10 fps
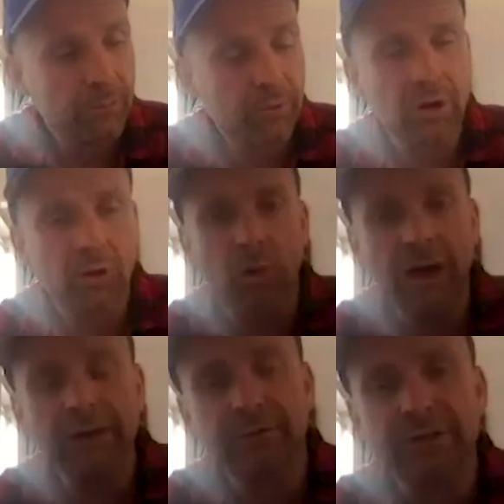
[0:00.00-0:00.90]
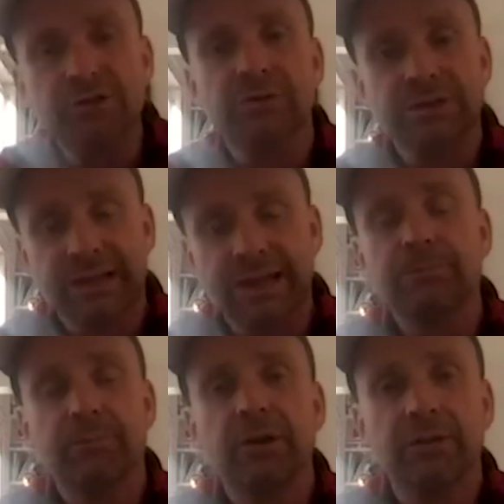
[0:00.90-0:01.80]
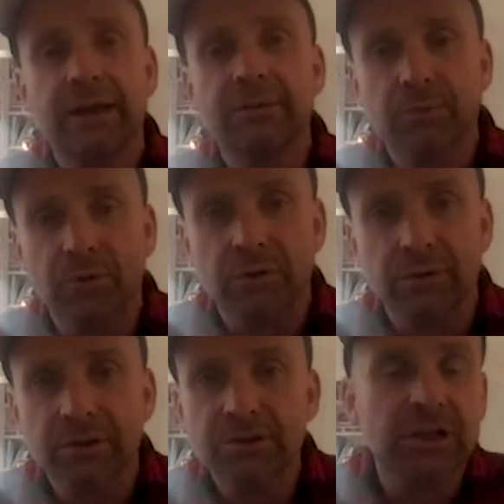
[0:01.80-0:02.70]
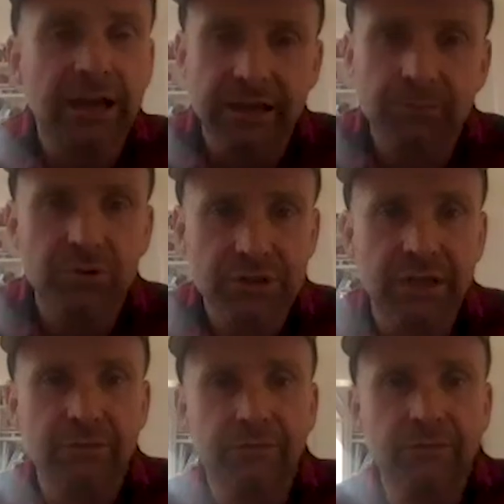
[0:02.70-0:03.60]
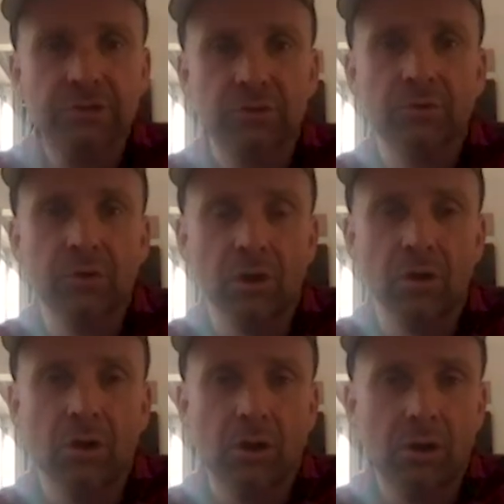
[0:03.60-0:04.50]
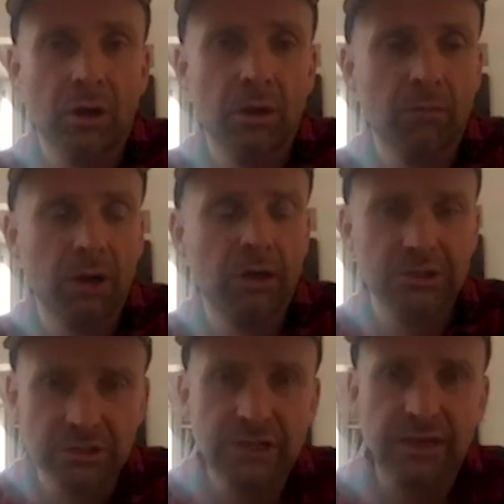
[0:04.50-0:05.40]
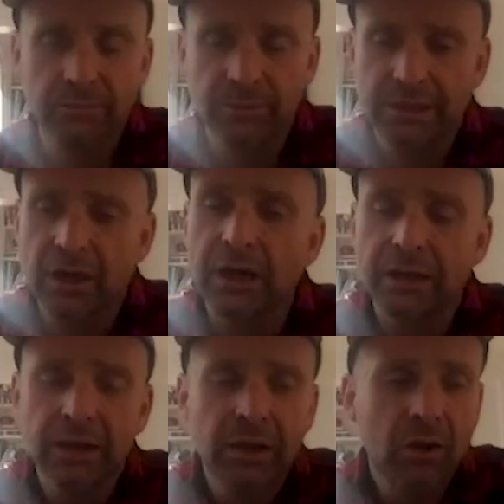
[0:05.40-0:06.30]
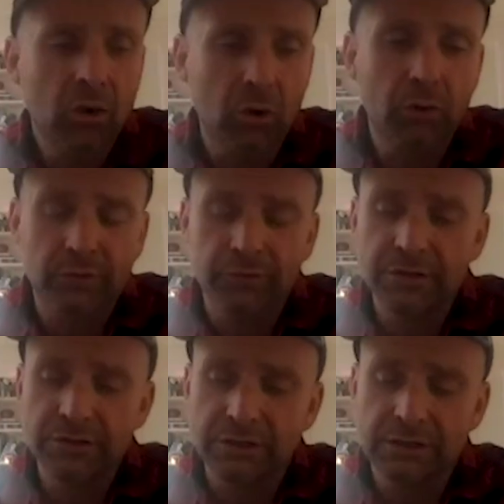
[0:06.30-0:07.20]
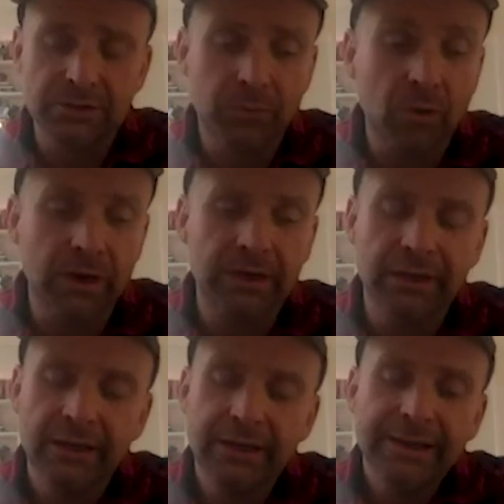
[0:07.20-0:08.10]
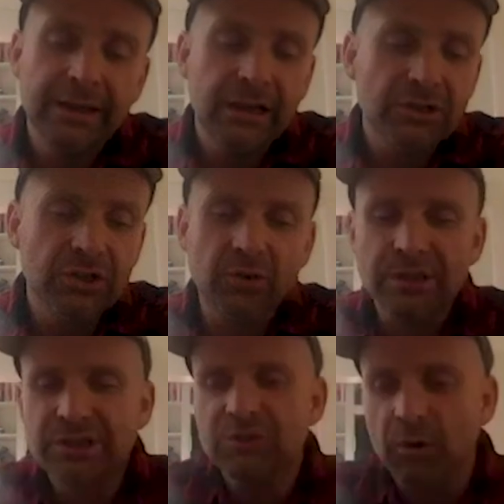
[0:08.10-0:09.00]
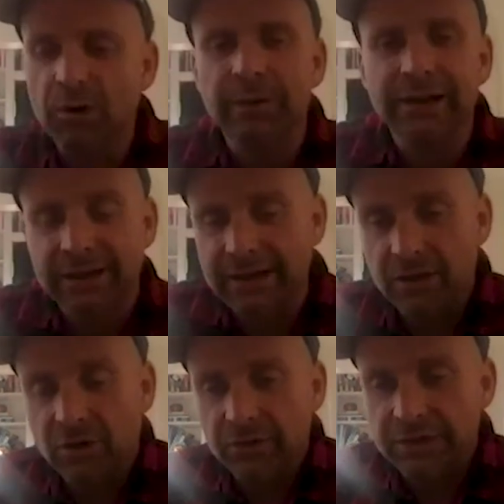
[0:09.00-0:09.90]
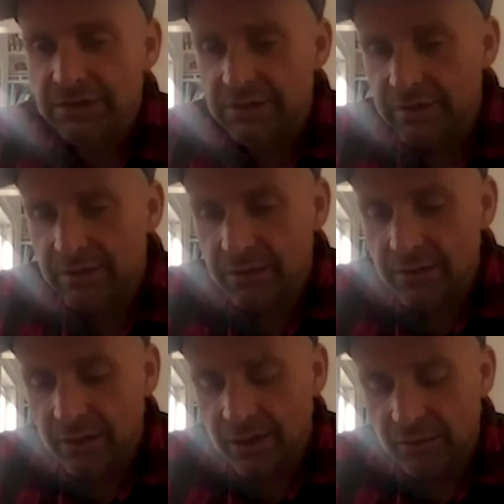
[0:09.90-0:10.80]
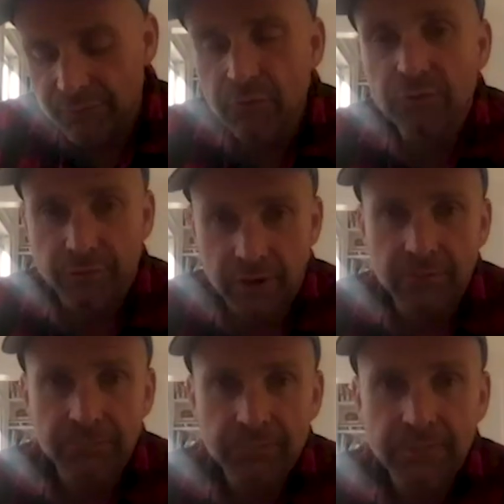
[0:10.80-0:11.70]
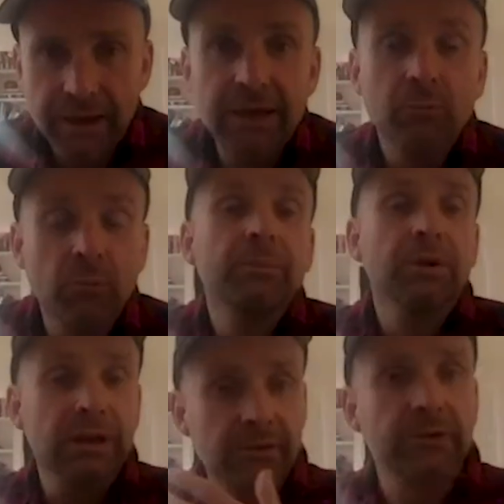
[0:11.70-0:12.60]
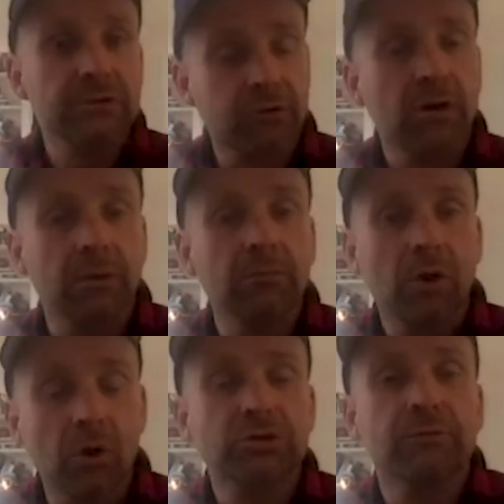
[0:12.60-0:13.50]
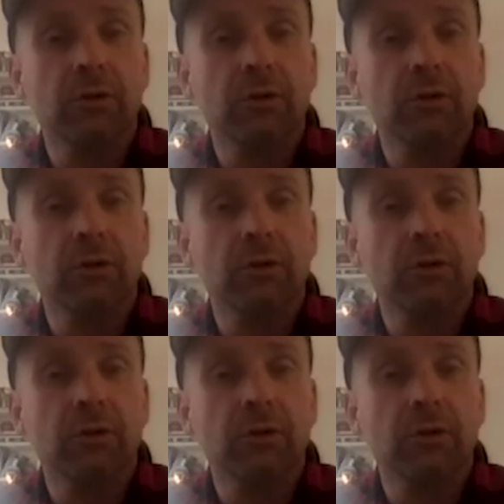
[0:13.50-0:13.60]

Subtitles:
But our wild fisheries can't bear that burden, because 90% of fish are unsustainably caught or overfished at this point. So the question is, where are we going to get all this food from? And we believe it's from ocean